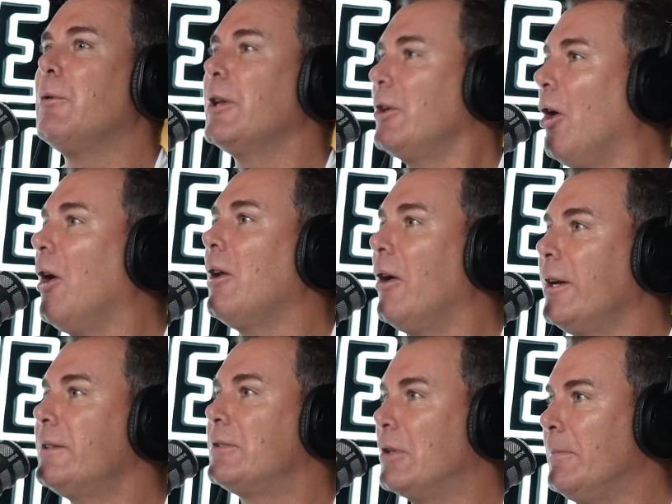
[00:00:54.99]
what it
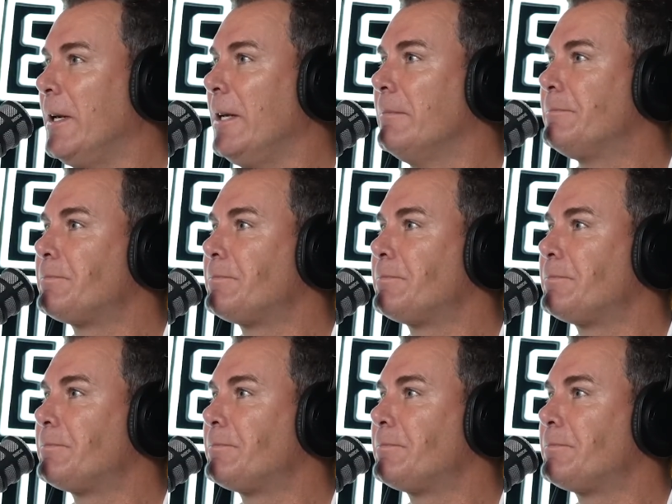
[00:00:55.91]
highlighted to me?